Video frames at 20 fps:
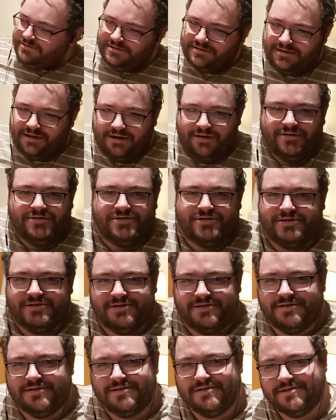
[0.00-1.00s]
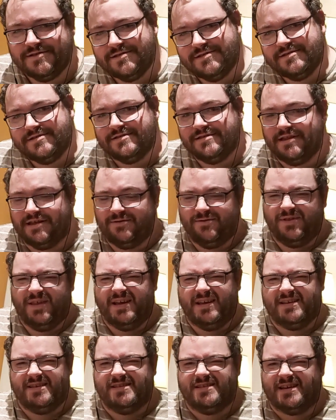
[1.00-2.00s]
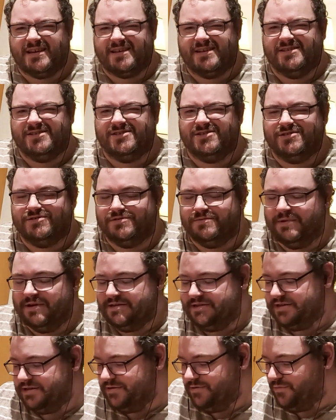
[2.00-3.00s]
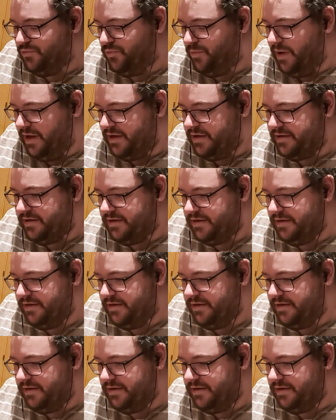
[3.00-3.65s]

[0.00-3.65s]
It's just they were that concerned about taking the wall back.